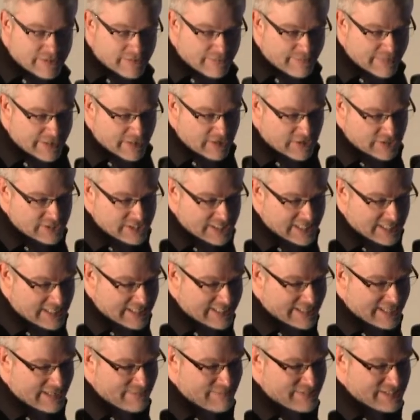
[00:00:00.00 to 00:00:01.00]
of Biological
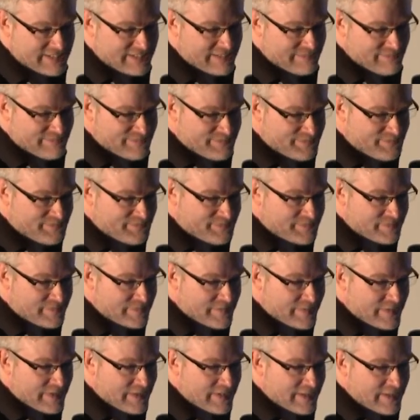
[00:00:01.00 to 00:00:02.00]
Chemistry.
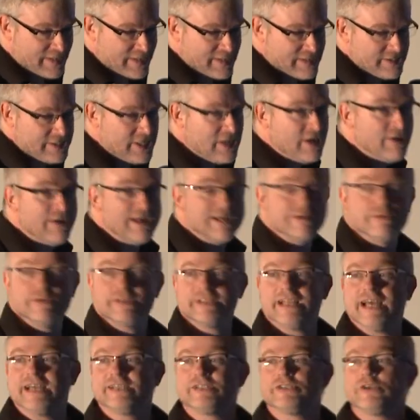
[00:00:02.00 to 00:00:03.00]
So I would
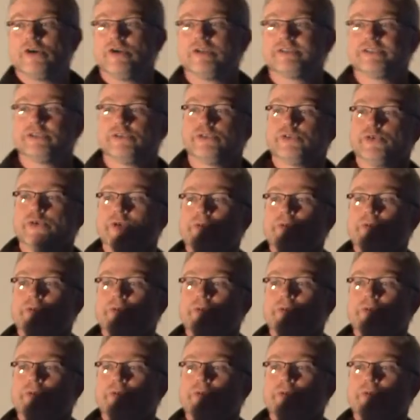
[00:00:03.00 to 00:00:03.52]
like also to